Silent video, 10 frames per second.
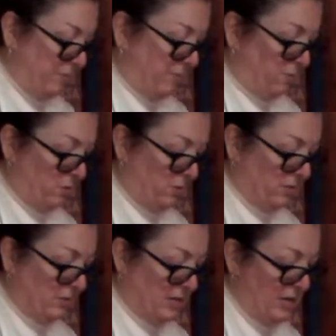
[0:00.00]
The
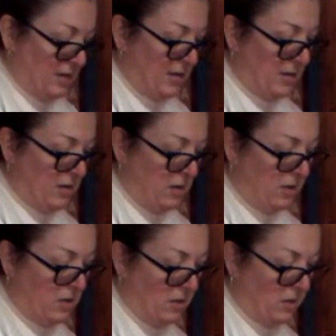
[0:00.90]
fourth side.
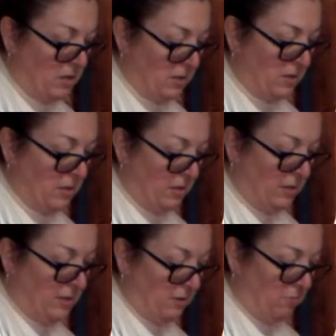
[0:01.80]

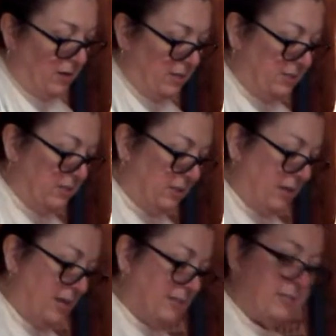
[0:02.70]
When is the
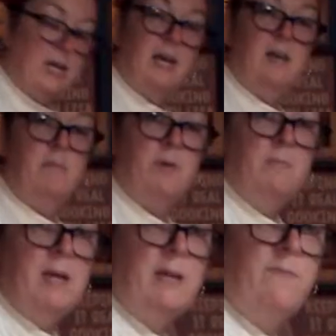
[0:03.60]
last time
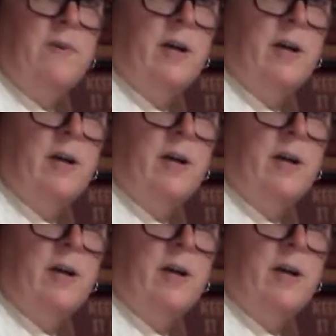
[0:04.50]
you made